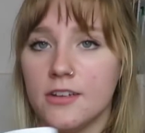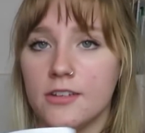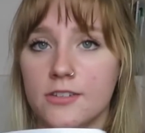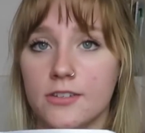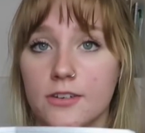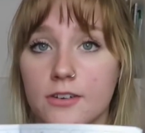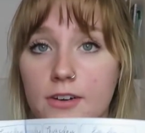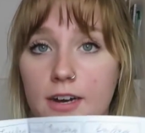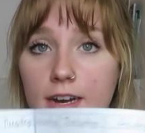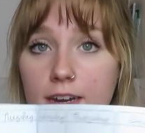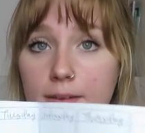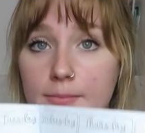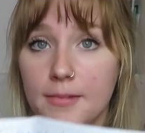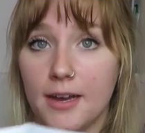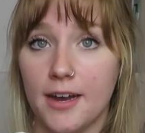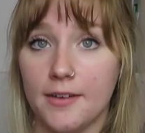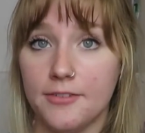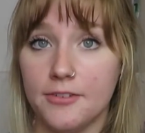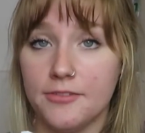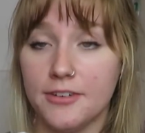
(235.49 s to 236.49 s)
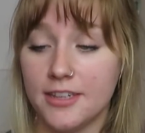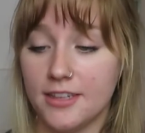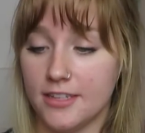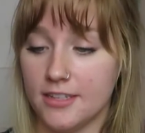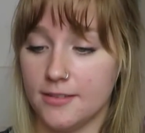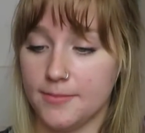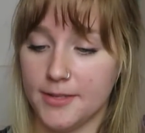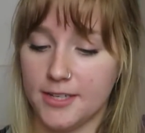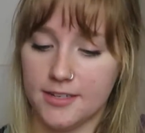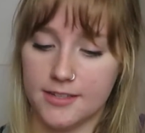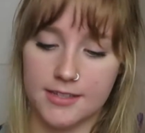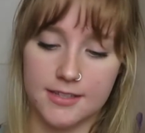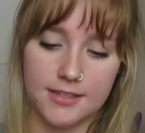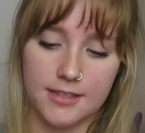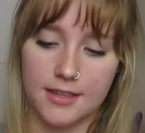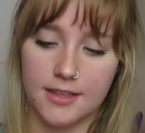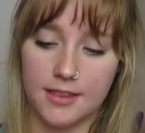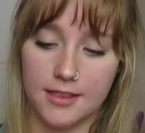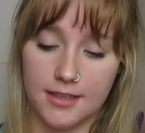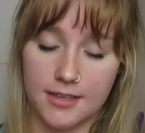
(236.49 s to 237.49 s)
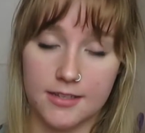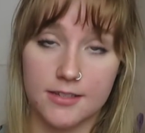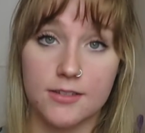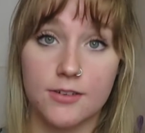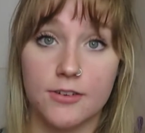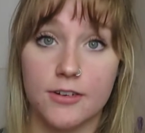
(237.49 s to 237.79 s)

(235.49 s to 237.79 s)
So I'm having one of these because this